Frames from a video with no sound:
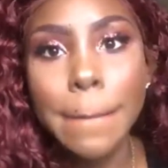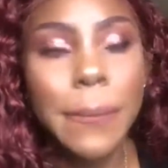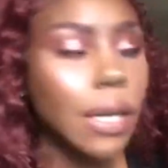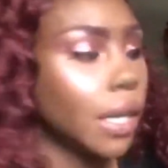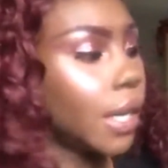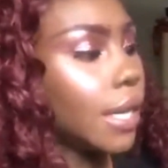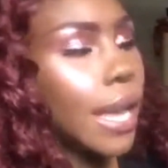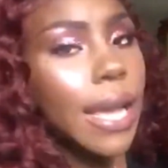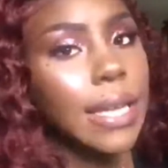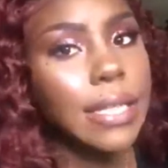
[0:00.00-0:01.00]
But
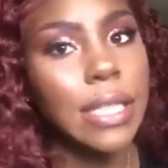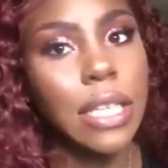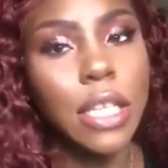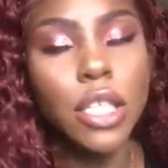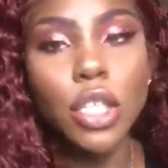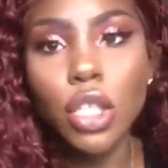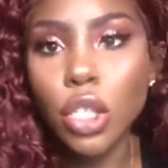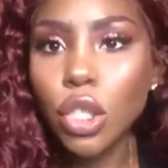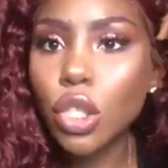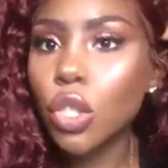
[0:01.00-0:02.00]
yes, it is
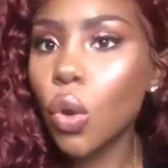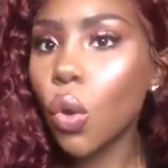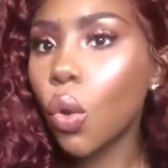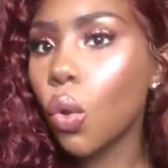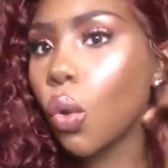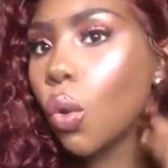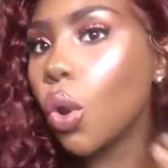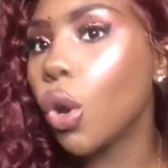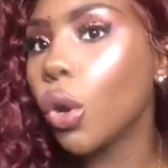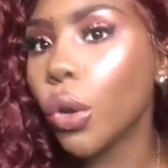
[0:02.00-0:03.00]
just so
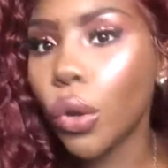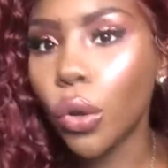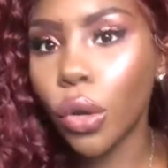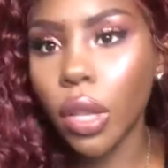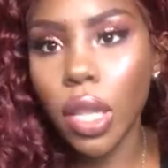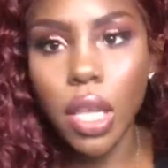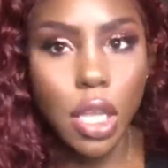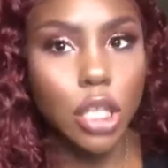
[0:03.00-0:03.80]
curly,